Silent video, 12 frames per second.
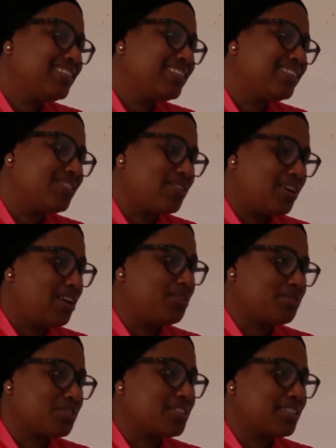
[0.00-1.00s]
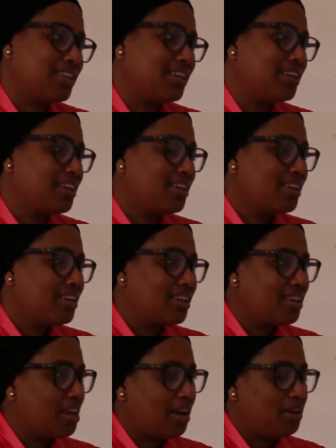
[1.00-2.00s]
You're not allowed to say.
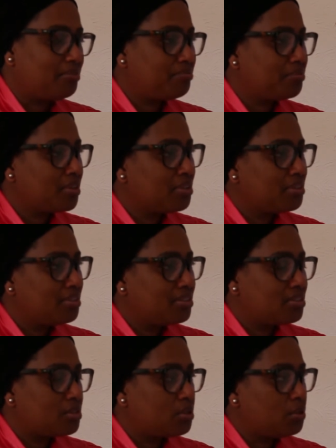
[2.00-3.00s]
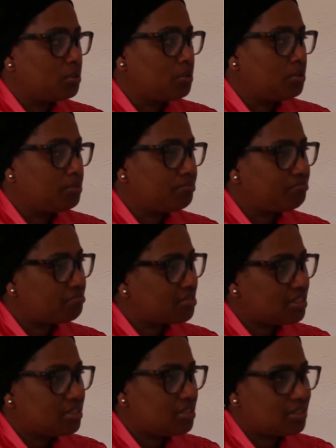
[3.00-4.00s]
Yeah. So
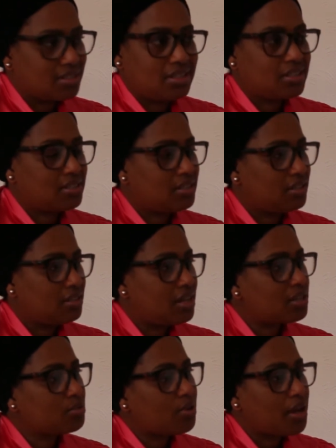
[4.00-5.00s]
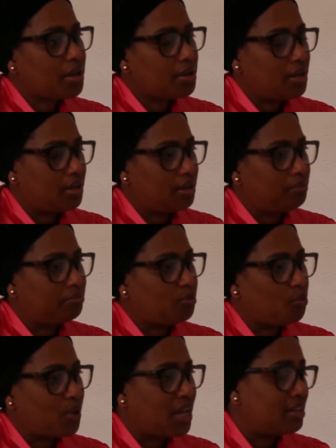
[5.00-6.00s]
this is it. That's why
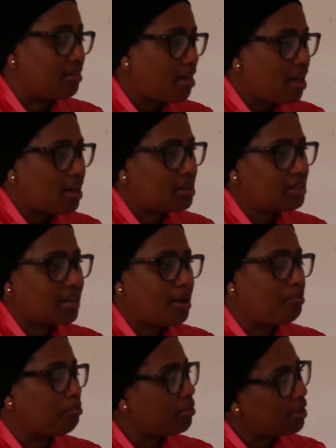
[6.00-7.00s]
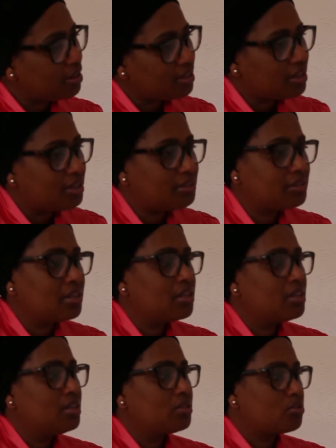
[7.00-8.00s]
we are there campaigning.
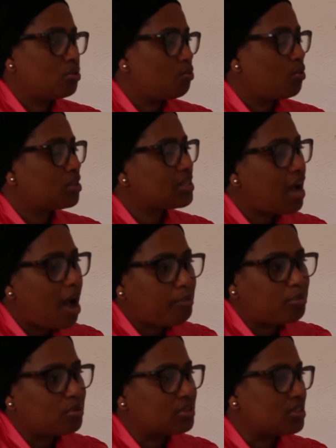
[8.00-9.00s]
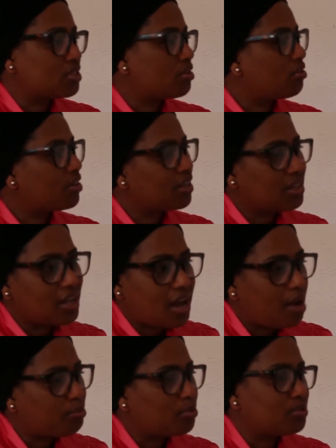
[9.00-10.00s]
So what happened is already
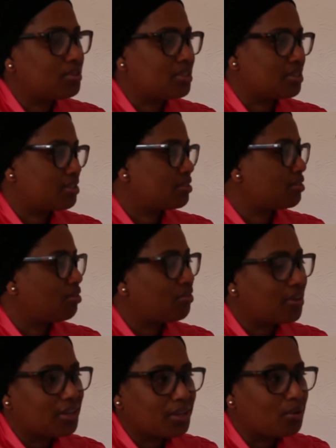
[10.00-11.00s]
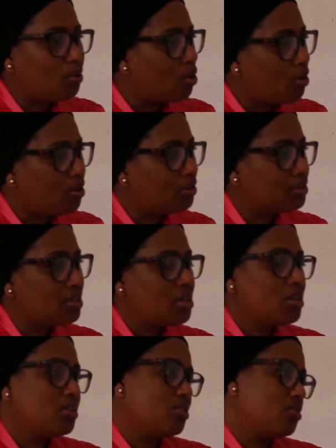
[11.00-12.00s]
happened. It's already gone.
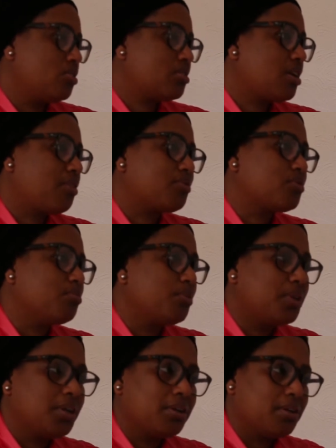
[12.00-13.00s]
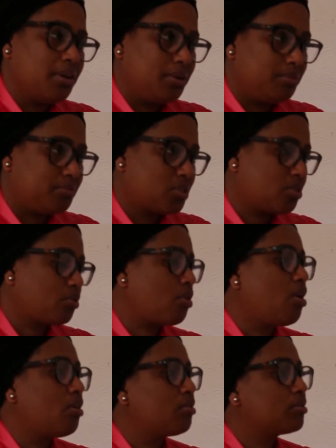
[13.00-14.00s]
You just have to be
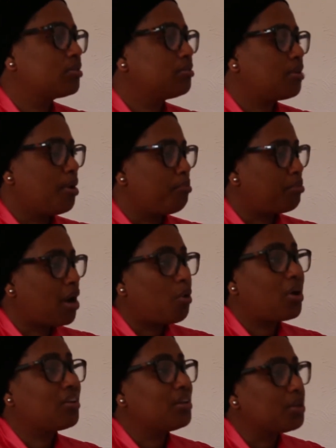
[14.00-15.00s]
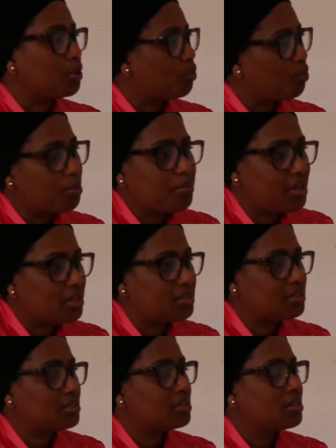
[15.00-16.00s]
strong, empowering the women,